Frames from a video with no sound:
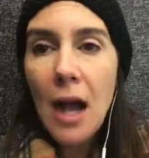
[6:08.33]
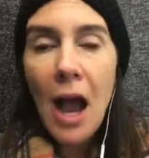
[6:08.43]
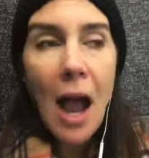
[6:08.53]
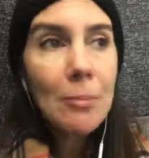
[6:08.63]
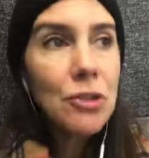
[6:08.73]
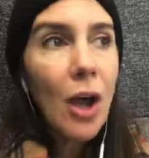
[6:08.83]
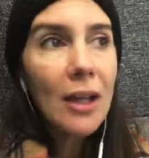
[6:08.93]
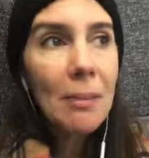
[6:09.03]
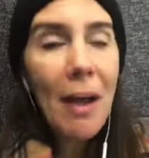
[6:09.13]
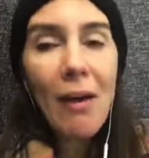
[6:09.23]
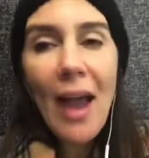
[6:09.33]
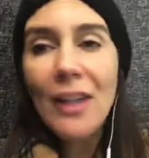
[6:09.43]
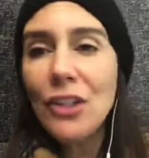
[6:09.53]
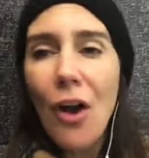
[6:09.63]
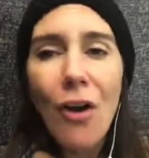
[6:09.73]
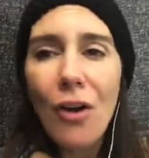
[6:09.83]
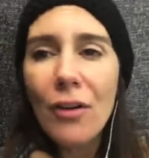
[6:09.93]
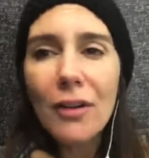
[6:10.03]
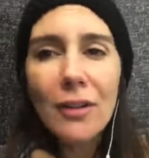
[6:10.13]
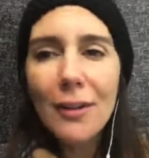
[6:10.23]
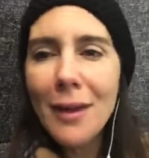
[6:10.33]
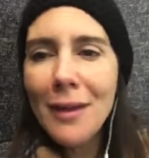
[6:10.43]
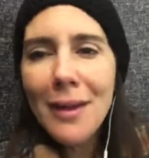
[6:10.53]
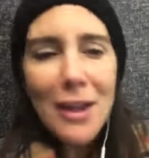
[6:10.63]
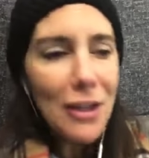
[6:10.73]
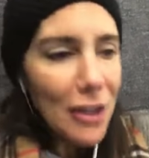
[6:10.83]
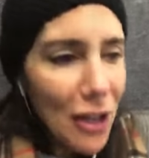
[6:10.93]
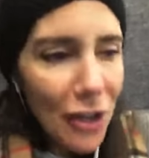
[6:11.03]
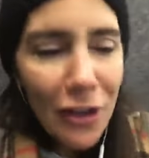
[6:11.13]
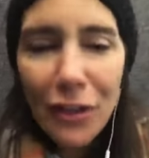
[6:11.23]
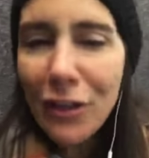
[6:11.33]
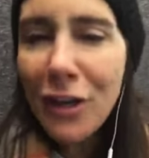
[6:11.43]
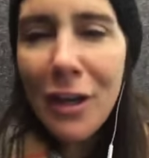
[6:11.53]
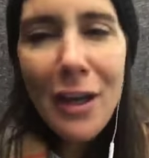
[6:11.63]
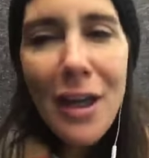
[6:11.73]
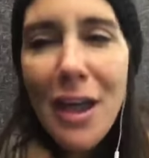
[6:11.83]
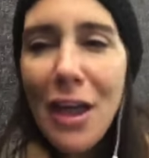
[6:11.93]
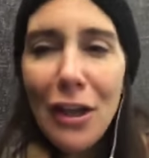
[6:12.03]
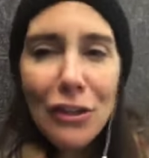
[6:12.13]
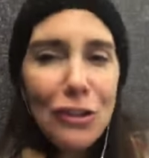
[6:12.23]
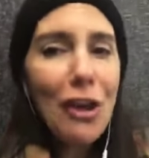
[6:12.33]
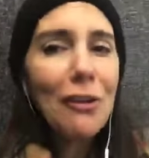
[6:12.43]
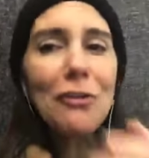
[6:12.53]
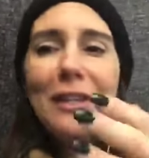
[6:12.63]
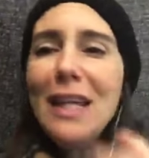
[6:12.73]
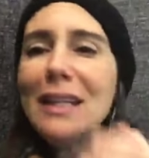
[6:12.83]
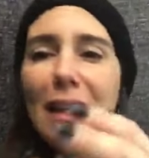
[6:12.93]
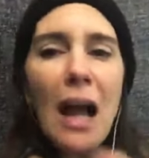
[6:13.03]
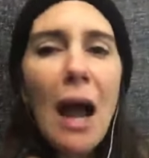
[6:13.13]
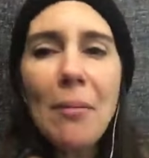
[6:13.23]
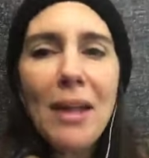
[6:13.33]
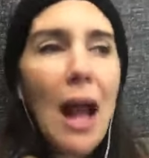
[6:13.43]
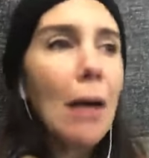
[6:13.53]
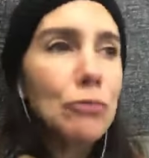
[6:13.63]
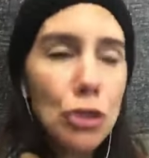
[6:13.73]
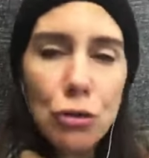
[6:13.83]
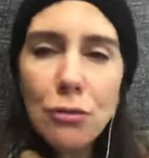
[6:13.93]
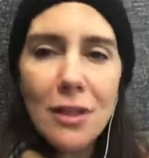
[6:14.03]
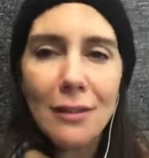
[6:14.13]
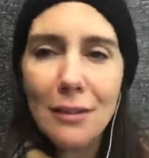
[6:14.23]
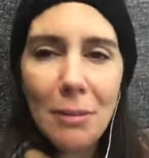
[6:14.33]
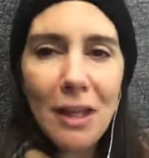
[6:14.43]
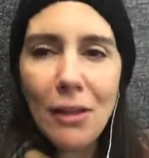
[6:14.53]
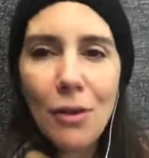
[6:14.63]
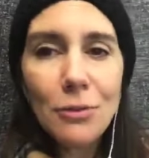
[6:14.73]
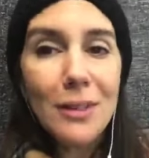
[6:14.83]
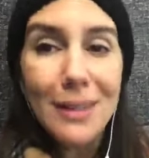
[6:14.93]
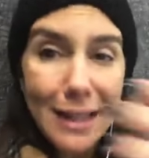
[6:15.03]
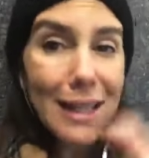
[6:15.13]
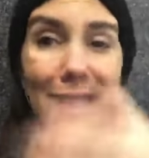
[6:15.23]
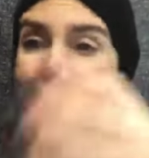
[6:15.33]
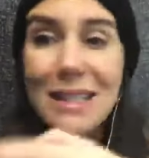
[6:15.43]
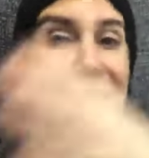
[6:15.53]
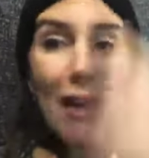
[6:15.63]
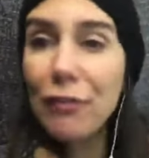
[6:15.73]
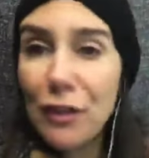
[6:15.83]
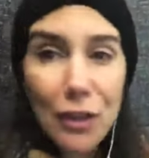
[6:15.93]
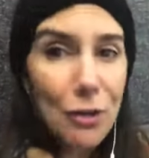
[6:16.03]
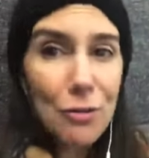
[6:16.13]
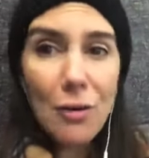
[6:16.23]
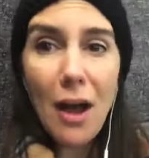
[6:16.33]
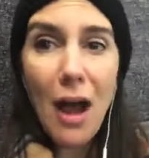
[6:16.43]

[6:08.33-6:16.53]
I'm talking about, and y'all, y'all don't need to comment, I'm choosing to be alone. This is not for you.